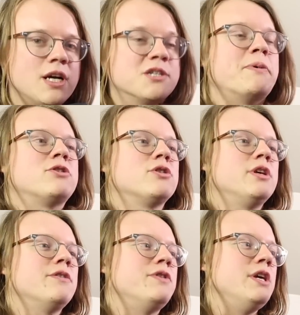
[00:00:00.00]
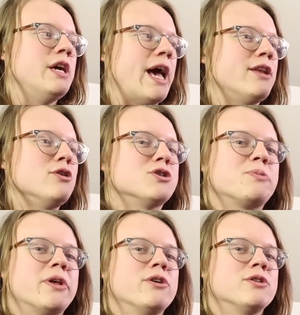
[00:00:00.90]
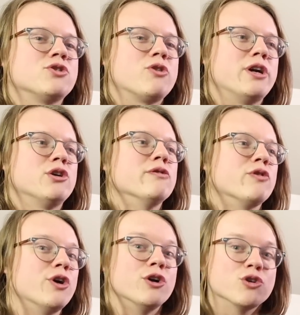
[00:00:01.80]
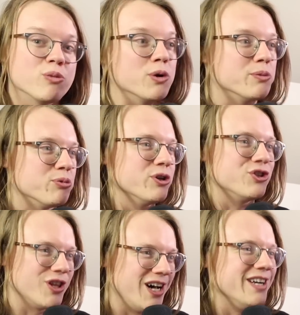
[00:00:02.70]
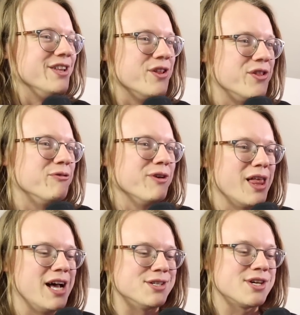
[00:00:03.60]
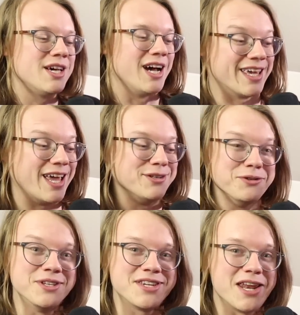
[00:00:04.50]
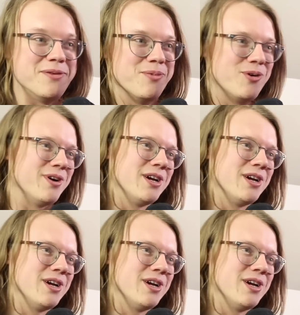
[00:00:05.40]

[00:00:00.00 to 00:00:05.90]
Especially if the ad naus player is trying to go for an Underworld Breach line and then they realize I can't do this anymore.